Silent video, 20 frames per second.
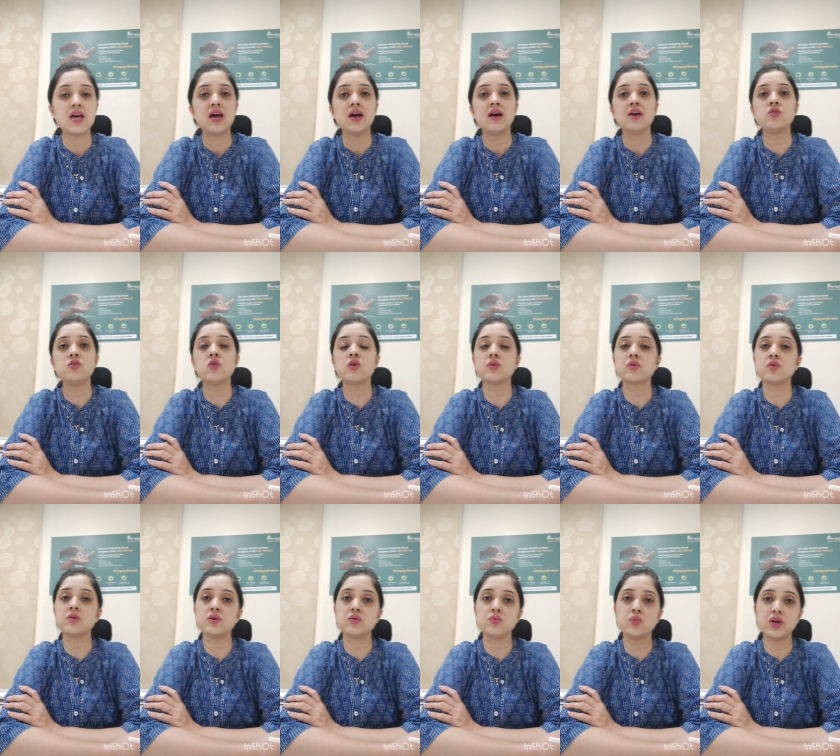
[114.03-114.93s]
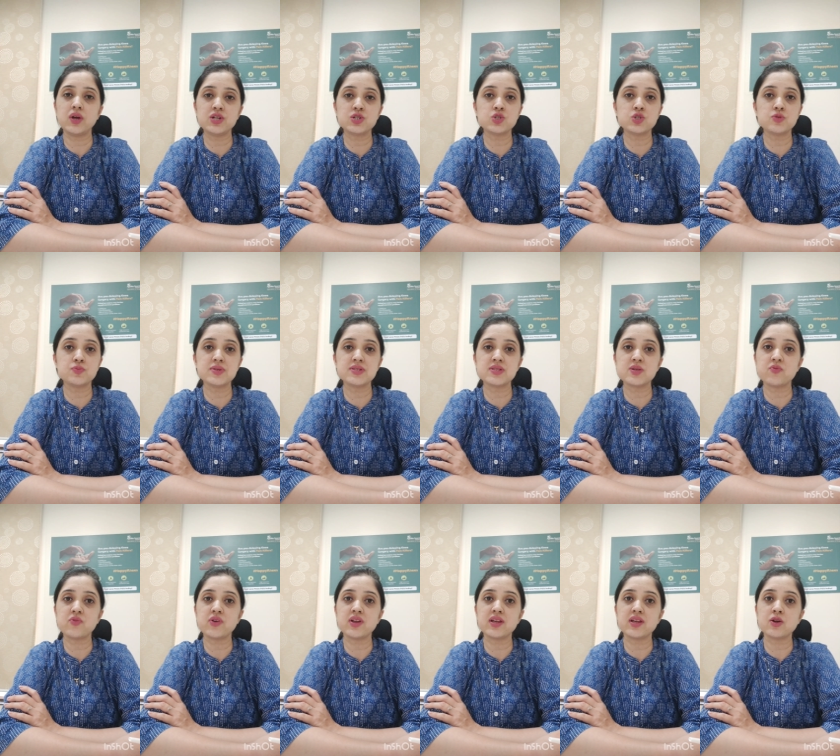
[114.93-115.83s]
your weight should be
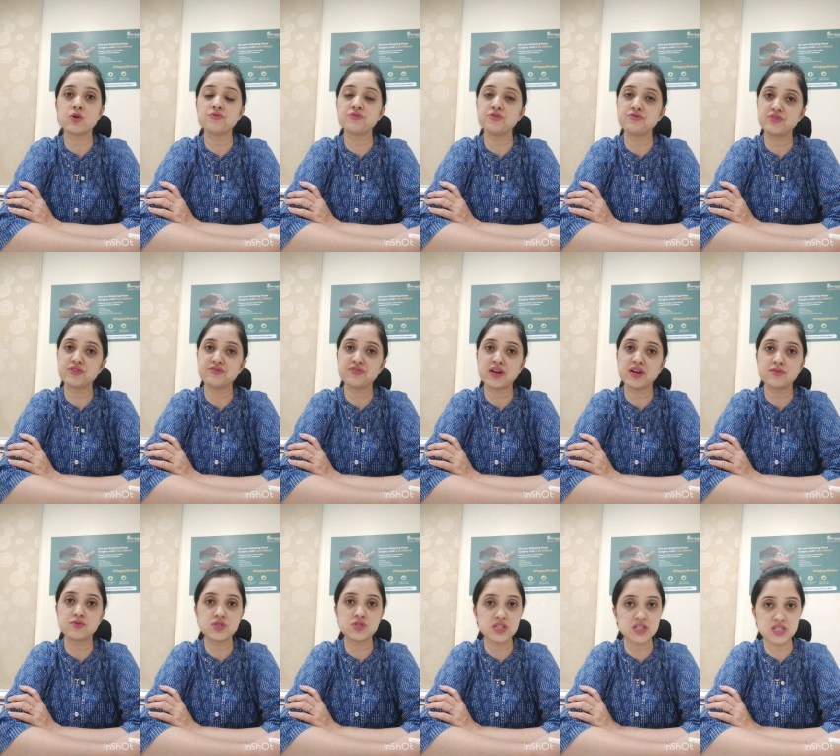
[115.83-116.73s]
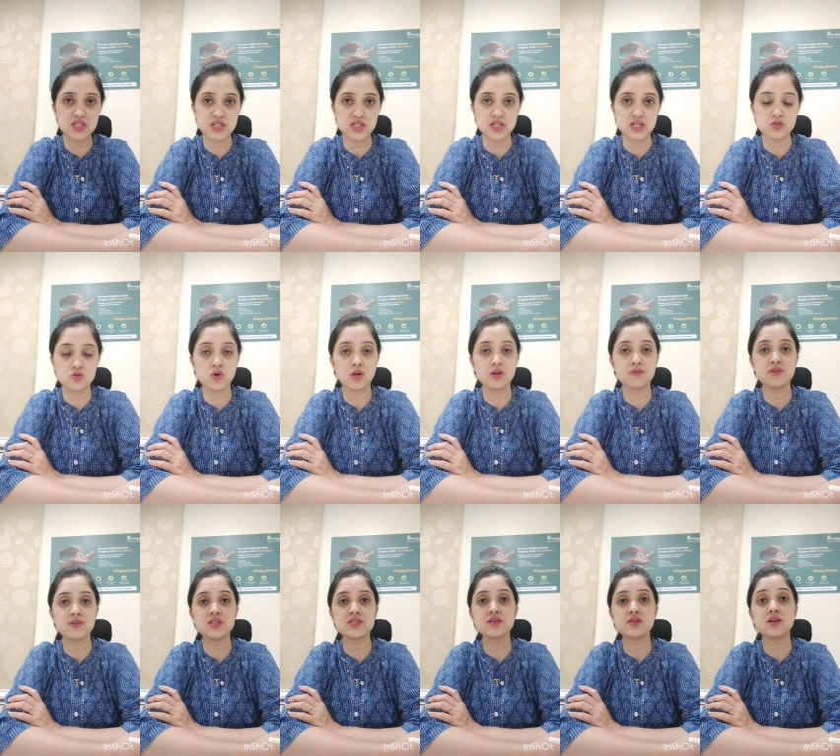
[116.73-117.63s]
somewhere around 55 to 60. So
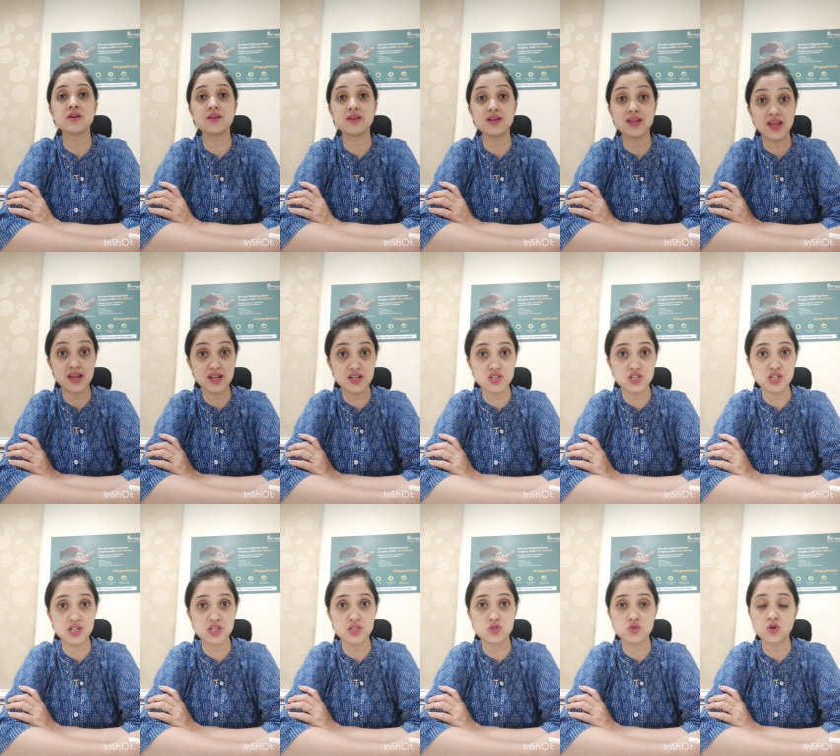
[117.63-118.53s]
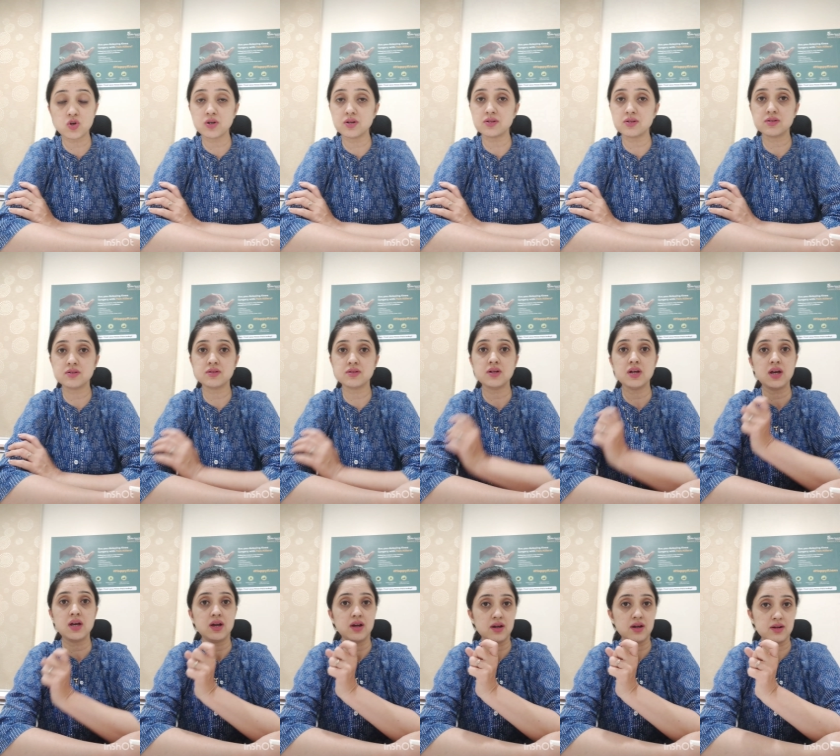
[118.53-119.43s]
always a range, it's not a
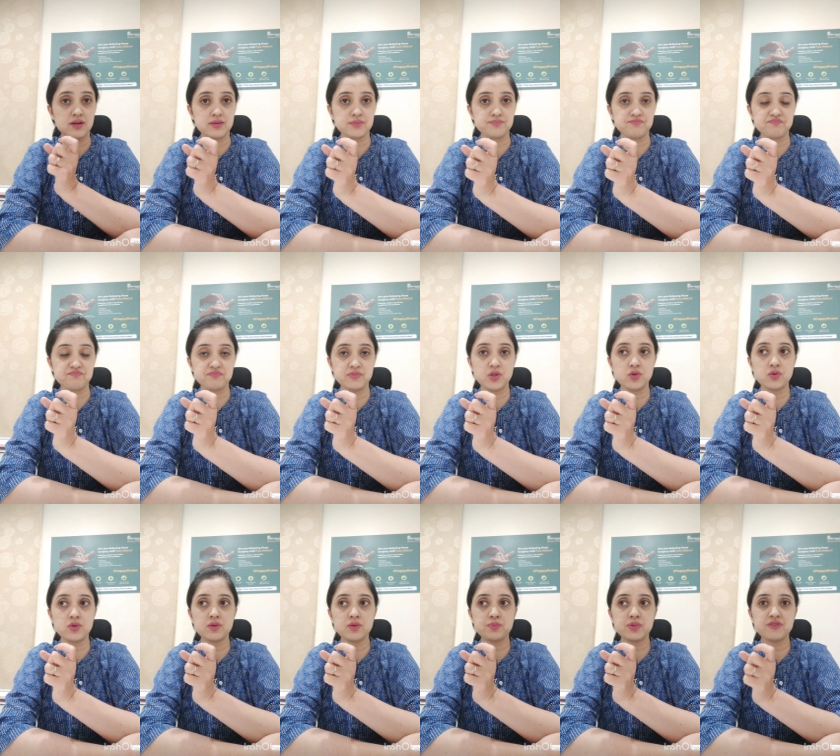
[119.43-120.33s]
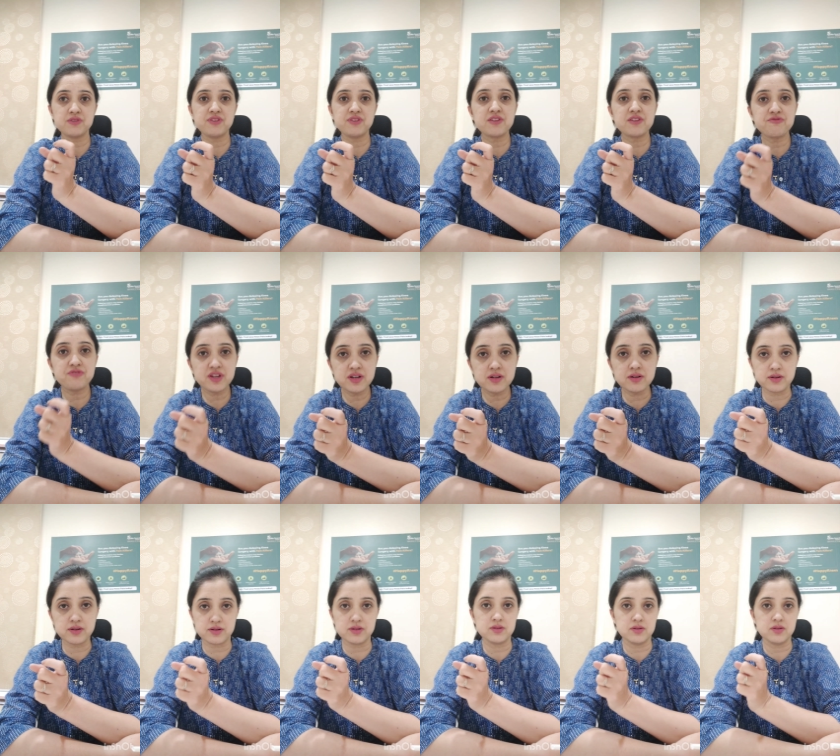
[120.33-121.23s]
perfect
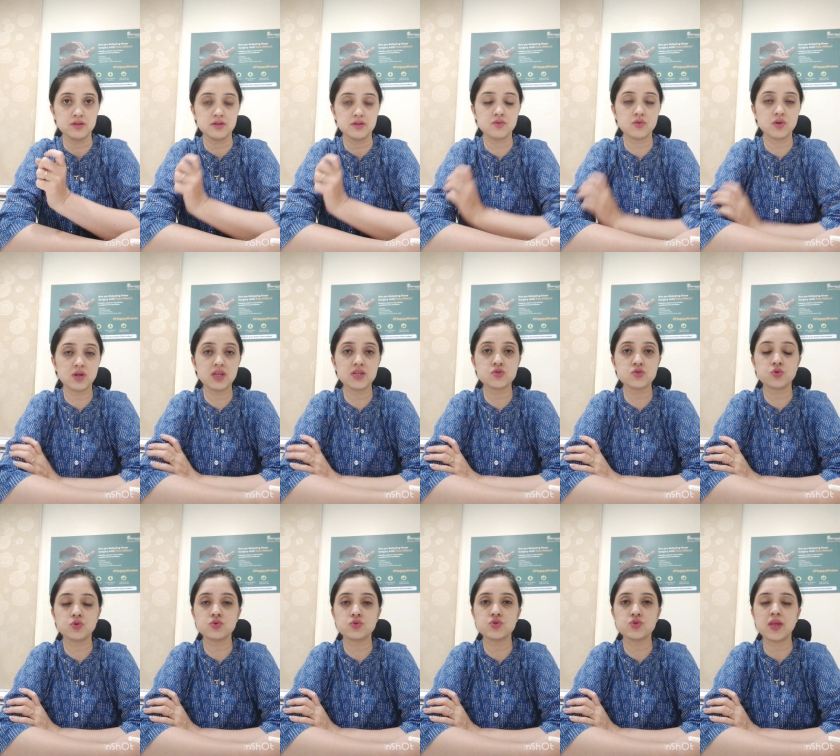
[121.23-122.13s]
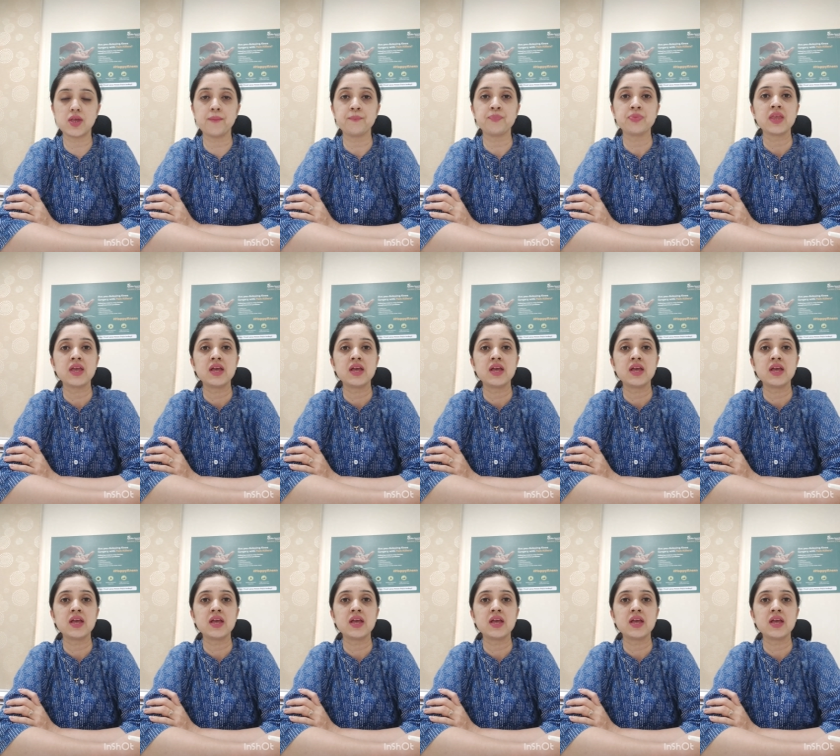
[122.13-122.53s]
figure, okay, so to say.